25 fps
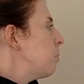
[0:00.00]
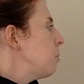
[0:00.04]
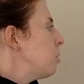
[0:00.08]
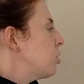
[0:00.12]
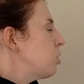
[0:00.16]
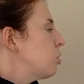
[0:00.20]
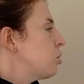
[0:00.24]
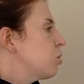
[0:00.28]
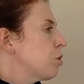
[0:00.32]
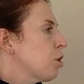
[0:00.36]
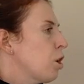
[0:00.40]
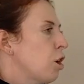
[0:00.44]

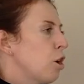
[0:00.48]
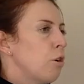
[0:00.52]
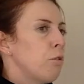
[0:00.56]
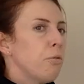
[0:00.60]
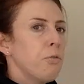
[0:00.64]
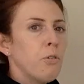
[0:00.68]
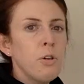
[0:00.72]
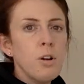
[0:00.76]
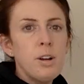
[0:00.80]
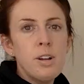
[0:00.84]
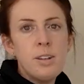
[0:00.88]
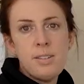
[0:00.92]
So,
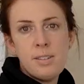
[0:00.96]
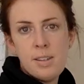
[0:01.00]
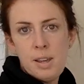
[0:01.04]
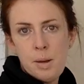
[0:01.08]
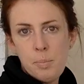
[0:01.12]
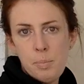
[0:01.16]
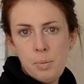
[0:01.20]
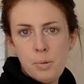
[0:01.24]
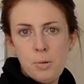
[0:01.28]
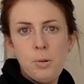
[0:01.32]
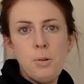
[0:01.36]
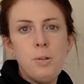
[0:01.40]
for
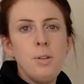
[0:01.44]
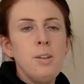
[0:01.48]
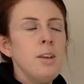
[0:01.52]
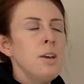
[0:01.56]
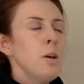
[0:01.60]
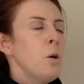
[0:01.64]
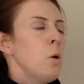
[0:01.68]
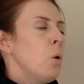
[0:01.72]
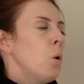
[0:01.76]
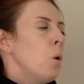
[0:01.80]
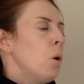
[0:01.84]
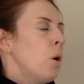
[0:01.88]
example,
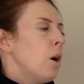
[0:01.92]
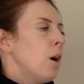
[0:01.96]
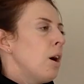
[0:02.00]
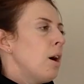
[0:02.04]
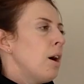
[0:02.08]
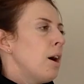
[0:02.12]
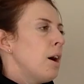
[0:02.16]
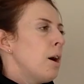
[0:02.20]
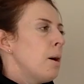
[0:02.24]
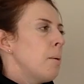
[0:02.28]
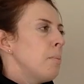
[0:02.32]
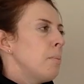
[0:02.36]

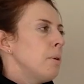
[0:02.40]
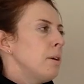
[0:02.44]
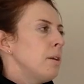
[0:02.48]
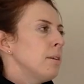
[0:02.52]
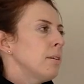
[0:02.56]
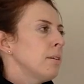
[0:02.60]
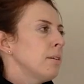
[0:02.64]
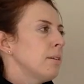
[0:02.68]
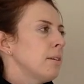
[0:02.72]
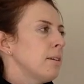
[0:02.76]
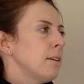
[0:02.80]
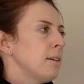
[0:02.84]

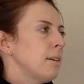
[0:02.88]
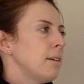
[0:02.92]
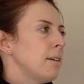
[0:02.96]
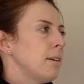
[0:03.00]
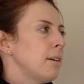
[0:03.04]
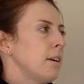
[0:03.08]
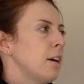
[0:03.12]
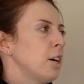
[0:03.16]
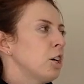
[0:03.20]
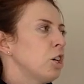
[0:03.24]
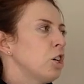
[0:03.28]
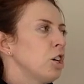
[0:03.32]

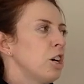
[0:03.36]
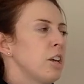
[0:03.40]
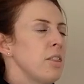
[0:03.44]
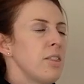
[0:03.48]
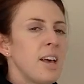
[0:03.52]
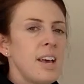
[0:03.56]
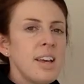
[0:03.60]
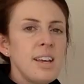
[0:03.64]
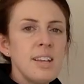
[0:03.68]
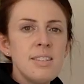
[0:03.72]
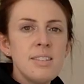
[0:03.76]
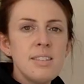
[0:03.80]
a good
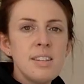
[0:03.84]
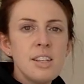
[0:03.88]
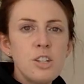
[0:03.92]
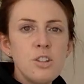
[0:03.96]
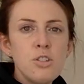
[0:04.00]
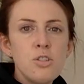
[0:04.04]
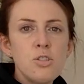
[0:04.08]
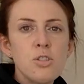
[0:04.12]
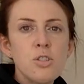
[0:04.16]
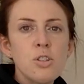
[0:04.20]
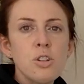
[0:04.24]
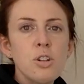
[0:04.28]
that is
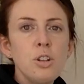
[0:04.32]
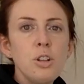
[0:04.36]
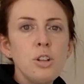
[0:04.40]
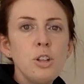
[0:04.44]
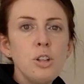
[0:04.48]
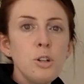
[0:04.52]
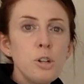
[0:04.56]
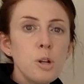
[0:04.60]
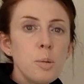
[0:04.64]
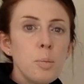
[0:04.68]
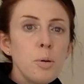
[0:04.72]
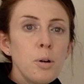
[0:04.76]

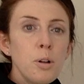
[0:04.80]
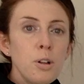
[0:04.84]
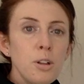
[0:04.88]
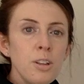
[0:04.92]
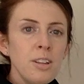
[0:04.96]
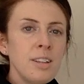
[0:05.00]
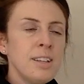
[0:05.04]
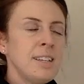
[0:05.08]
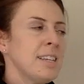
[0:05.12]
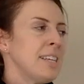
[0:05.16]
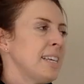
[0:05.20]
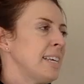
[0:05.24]
excludable
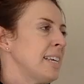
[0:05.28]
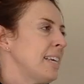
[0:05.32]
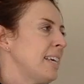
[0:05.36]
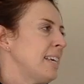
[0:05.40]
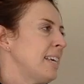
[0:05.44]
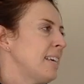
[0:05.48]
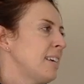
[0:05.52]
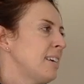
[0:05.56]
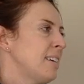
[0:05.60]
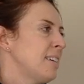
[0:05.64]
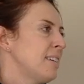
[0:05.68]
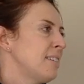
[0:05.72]

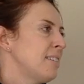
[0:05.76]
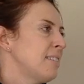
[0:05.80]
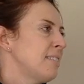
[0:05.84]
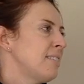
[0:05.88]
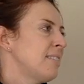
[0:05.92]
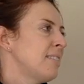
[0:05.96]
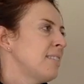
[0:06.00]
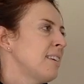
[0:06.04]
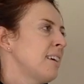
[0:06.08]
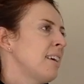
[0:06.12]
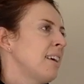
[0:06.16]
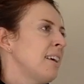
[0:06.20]
is
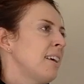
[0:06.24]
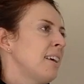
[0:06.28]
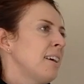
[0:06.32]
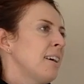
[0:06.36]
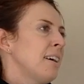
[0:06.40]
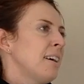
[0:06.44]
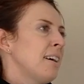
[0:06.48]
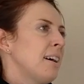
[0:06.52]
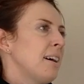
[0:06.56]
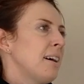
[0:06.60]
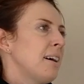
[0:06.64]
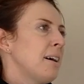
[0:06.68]

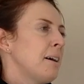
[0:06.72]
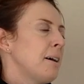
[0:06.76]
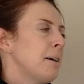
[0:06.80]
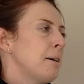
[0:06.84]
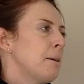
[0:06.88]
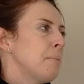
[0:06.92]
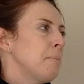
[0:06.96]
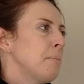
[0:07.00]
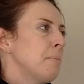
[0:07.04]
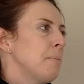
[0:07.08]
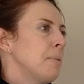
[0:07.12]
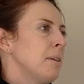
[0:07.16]

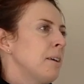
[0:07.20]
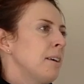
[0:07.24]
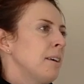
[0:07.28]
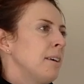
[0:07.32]
a